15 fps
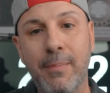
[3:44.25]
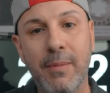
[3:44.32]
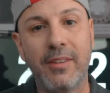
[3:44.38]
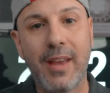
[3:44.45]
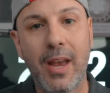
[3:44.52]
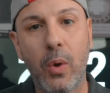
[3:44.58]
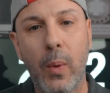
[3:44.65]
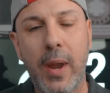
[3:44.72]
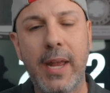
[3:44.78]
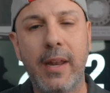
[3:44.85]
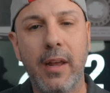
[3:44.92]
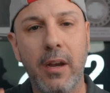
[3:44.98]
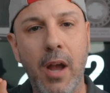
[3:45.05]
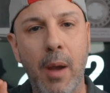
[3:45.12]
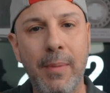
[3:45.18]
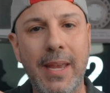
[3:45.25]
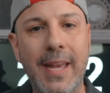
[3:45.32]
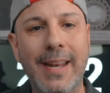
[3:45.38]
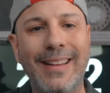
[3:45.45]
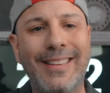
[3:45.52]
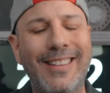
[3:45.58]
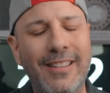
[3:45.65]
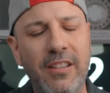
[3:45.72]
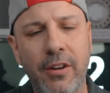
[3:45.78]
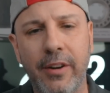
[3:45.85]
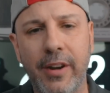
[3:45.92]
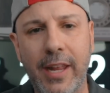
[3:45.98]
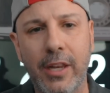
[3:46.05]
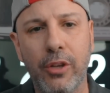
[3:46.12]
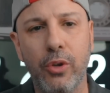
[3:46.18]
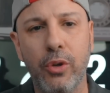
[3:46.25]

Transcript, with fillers: exact weight, coming in at 682